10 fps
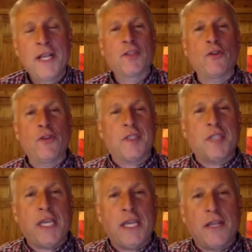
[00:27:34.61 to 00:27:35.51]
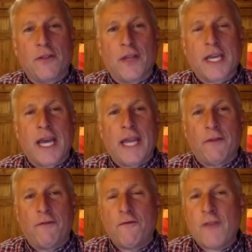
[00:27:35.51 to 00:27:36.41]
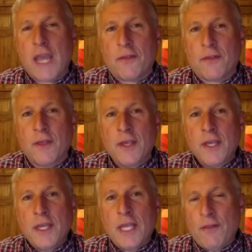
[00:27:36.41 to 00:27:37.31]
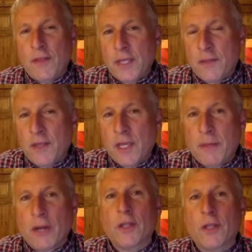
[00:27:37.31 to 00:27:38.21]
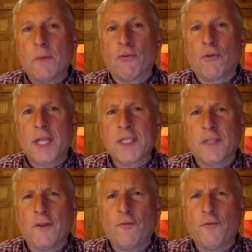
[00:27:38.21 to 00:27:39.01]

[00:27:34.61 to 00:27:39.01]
So you see here the kind of faith in the American progressive.